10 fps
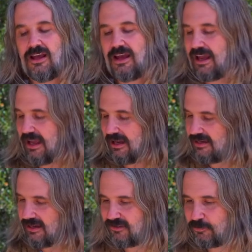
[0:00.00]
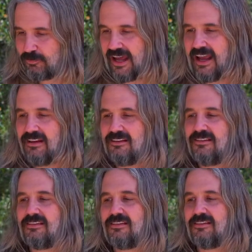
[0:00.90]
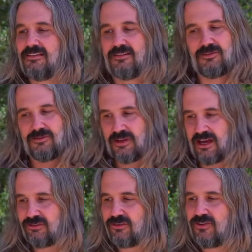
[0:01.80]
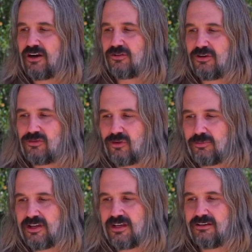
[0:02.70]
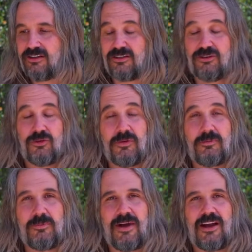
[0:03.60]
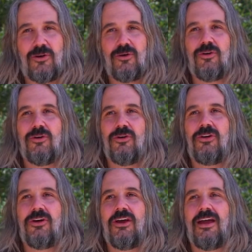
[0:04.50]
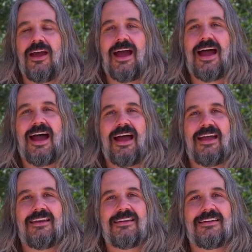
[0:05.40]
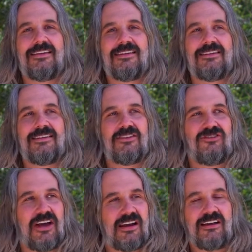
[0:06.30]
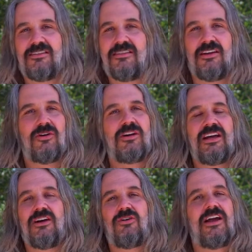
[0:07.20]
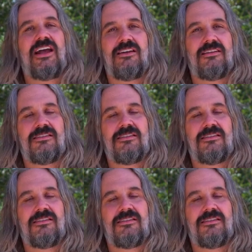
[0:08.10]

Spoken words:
And he explains, Ashtavakra told me that you would be my guru. And Janaka said, okay, great,